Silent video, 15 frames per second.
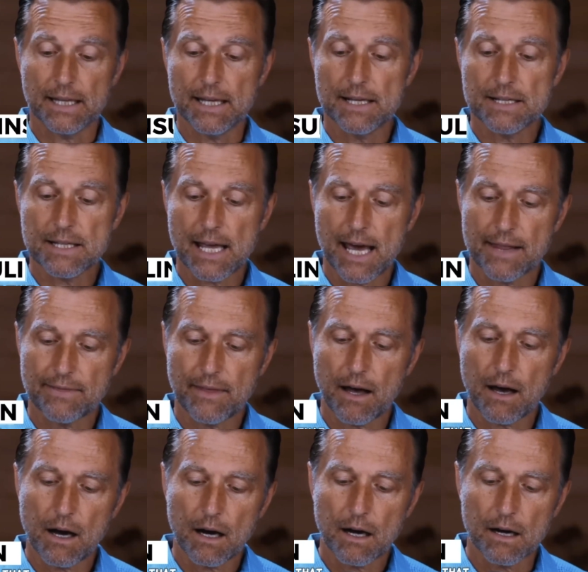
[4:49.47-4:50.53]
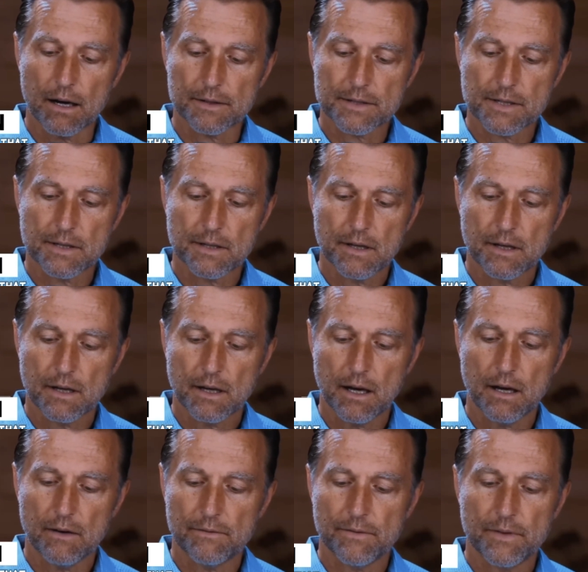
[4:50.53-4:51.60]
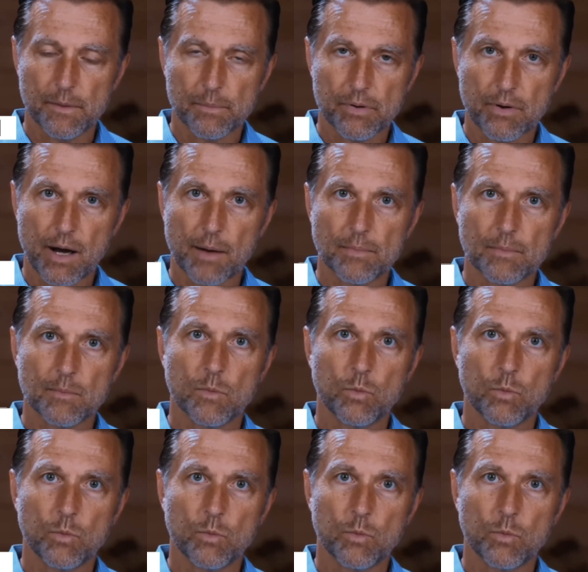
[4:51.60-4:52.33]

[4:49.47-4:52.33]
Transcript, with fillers: is at the heart of the problem